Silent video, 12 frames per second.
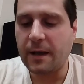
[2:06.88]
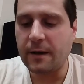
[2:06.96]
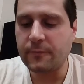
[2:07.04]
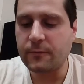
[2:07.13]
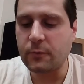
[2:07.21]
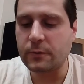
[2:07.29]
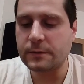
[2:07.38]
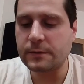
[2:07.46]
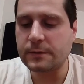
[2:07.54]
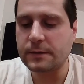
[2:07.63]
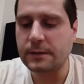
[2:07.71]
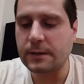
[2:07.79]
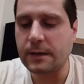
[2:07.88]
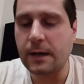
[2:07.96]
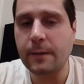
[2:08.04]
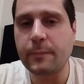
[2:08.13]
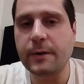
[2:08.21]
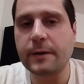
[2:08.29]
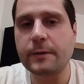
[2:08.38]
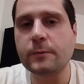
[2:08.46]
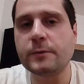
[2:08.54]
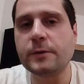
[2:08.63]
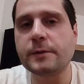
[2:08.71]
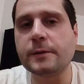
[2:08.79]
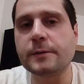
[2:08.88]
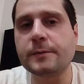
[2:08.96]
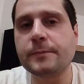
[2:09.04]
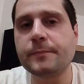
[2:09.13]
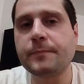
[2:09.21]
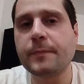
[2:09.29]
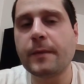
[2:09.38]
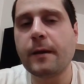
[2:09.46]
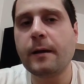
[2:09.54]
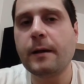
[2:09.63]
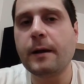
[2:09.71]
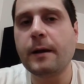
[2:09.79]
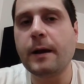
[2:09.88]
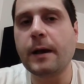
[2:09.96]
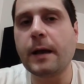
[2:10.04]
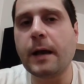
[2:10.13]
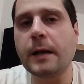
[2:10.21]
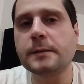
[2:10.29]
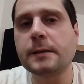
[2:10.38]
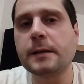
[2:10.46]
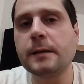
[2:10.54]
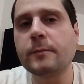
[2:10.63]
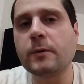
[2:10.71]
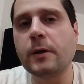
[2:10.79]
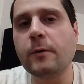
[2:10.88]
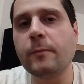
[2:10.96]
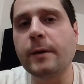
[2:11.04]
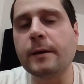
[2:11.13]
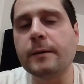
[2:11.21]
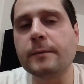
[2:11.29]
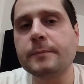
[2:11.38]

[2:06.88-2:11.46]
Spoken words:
Of course, I prayed to Jesus. I asked him to heal me.